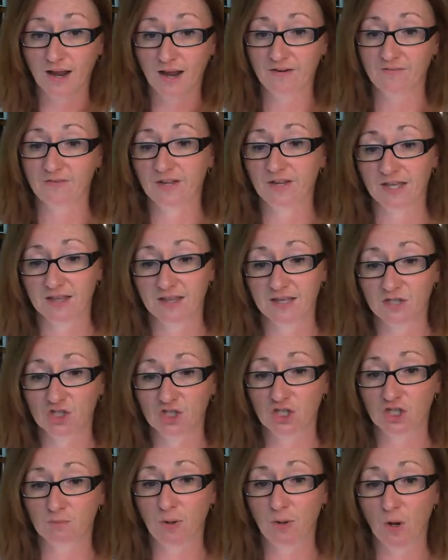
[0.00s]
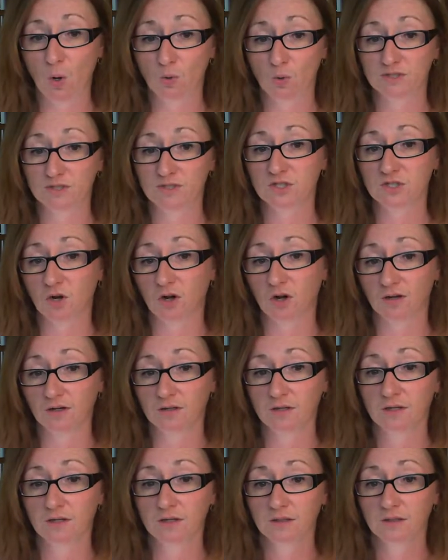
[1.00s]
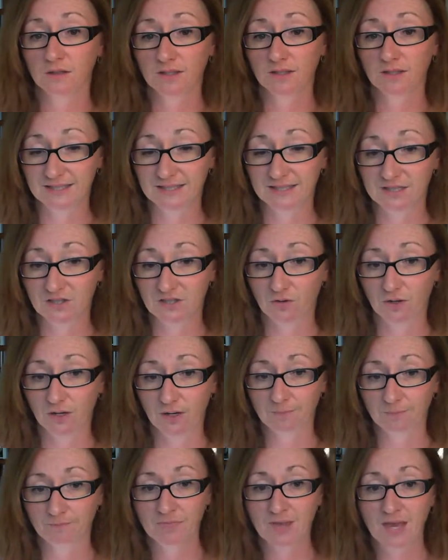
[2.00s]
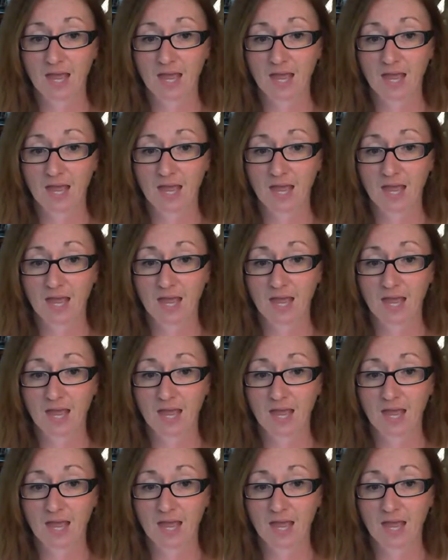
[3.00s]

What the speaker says: everything that she posts on Instagram.